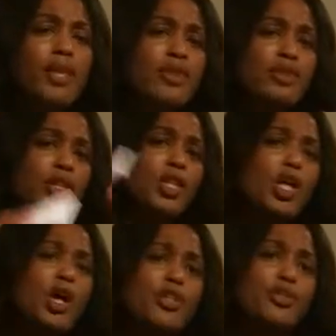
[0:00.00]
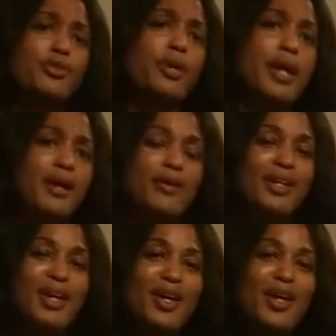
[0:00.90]
And there's a large crowd
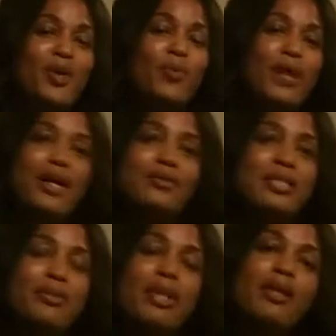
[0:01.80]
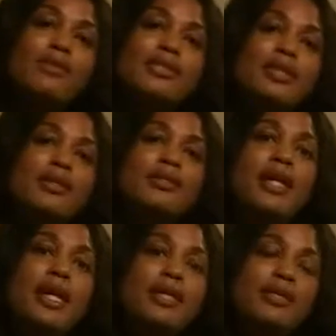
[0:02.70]
around him. And all of a sudden,
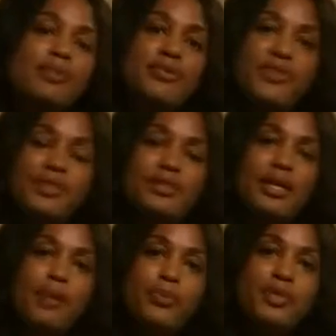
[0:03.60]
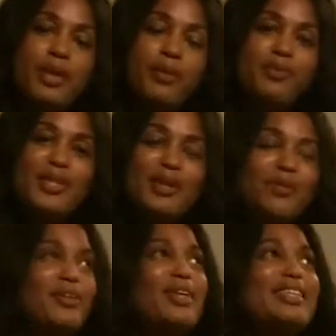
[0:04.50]
some of his disciples come up to him
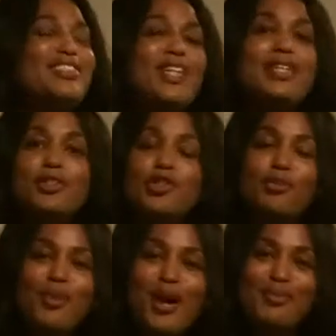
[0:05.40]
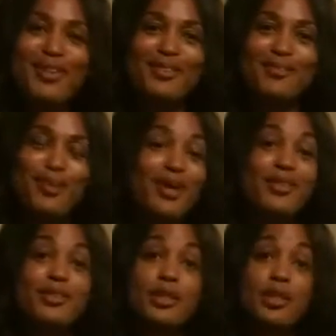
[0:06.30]
and they're like, Jesus, your mom, your
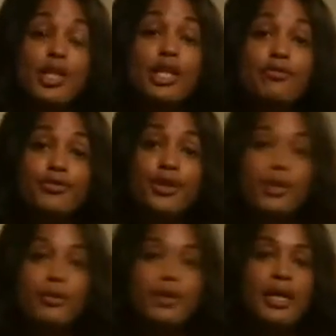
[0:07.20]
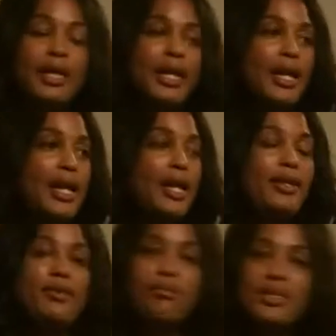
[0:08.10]
brothers, they're looking for you.
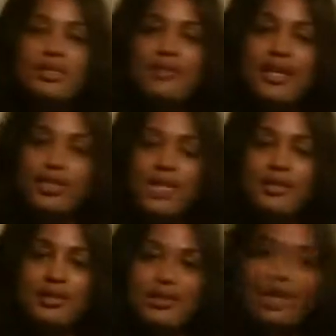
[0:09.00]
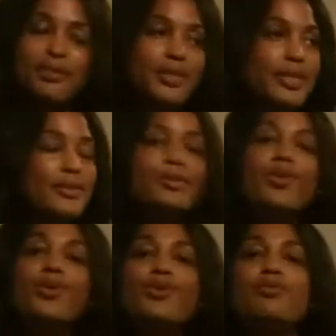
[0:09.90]
And in the midst of that, Jesus stops and he says,
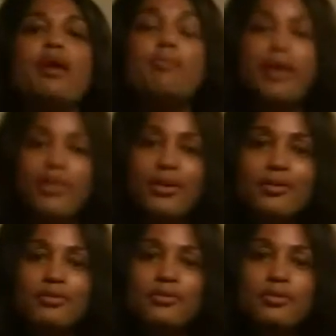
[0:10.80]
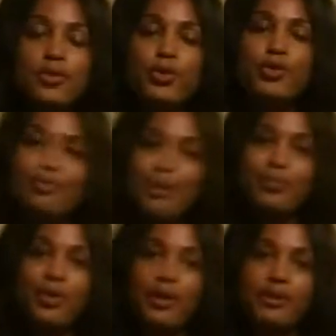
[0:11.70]
Who's my mother? Who's my
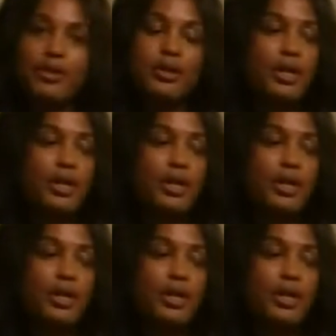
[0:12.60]
brother?